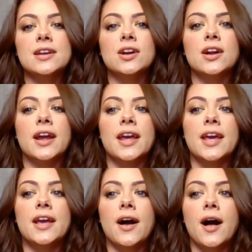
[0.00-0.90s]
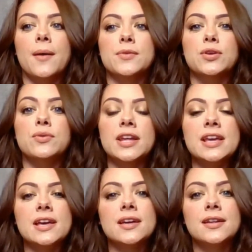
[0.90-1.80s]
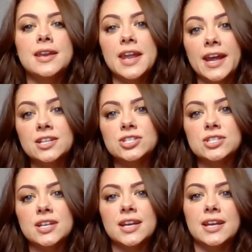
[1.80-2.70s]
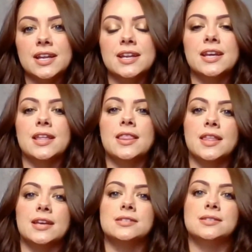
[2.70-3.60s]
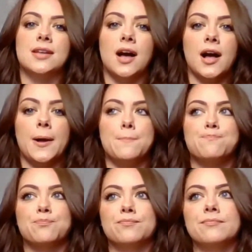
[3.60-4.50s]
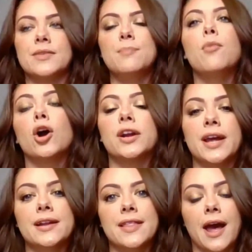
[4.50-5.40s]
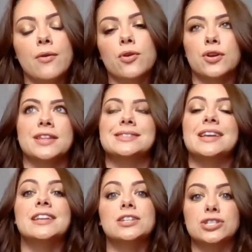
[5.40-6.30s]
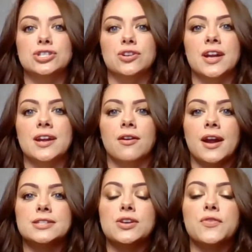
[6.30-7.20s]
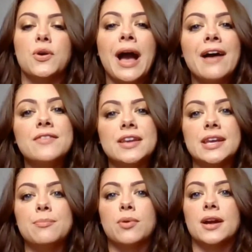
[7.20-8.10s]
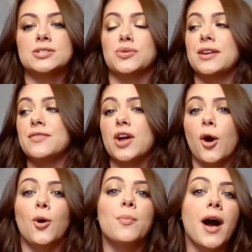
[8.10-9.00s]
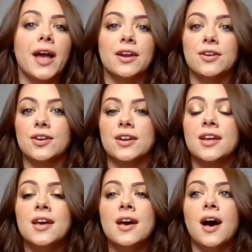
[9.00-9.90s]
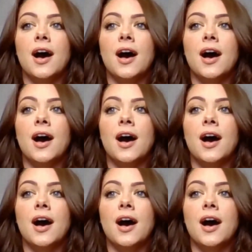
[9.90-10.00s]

and they're a um, unique niche in this um, market that or this industry. All right. So if you have a heat press or even a home iron